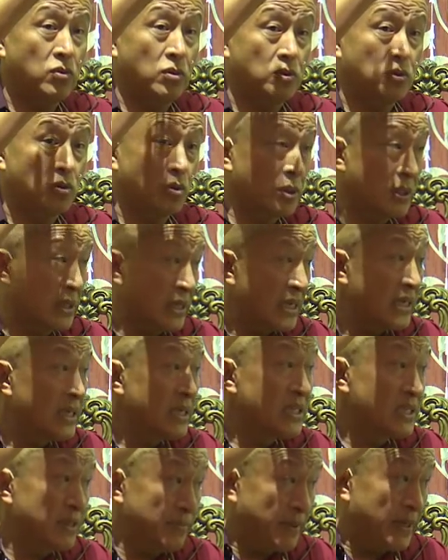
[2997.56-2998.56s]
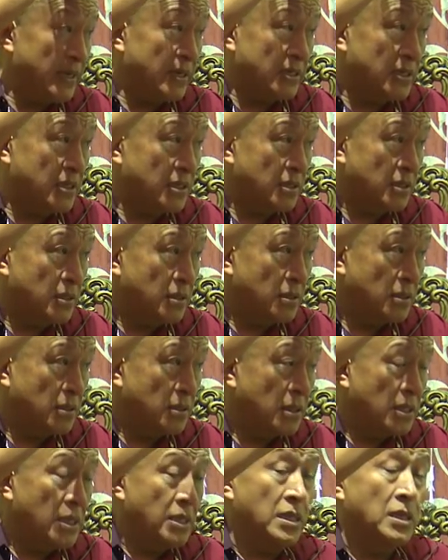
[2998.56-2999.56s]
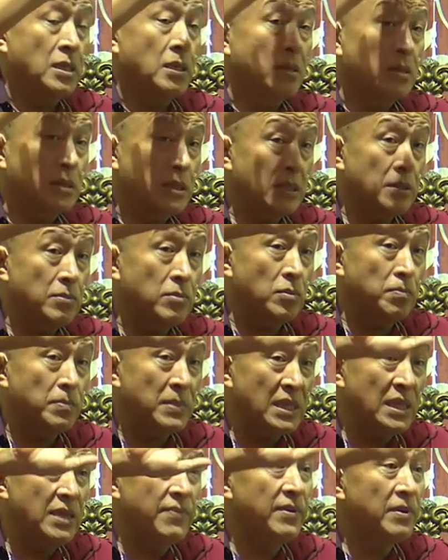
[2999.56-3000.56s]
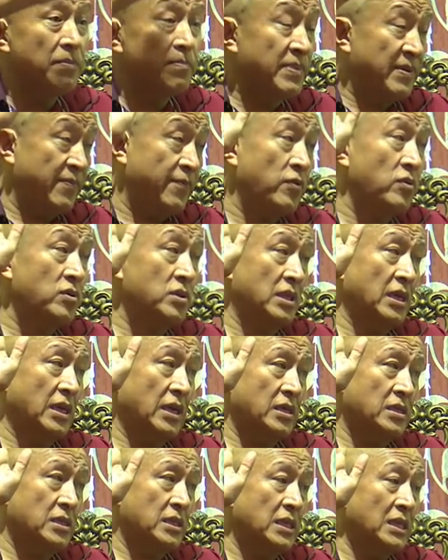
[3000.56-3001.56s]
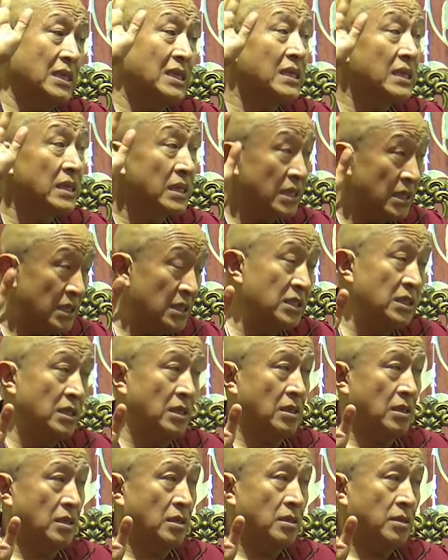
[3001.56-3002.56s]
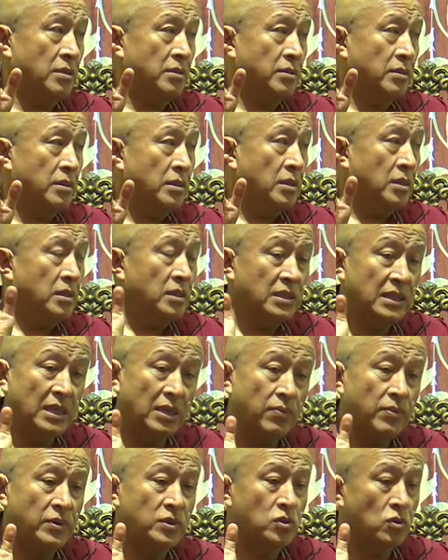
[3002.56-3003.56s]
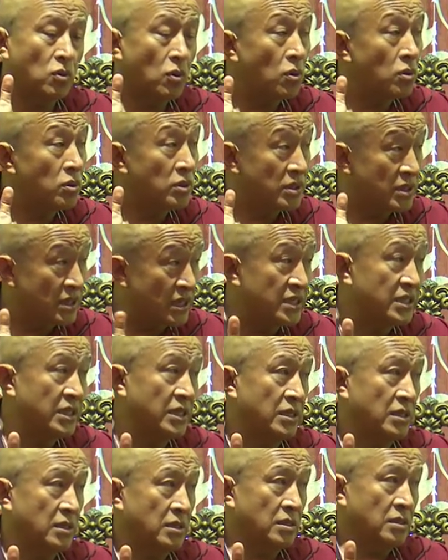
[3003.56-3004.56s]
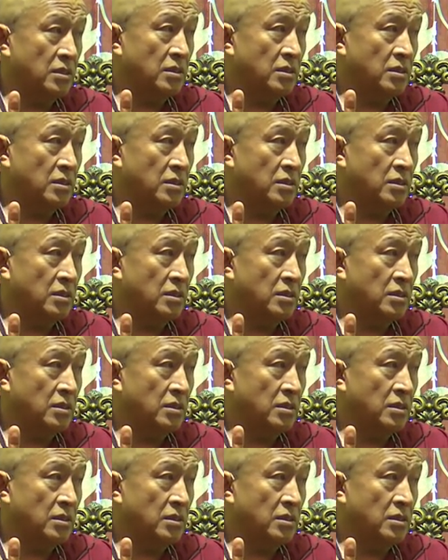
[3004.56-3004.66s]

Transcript: you are talking in Tibet, even before that, in India, there was already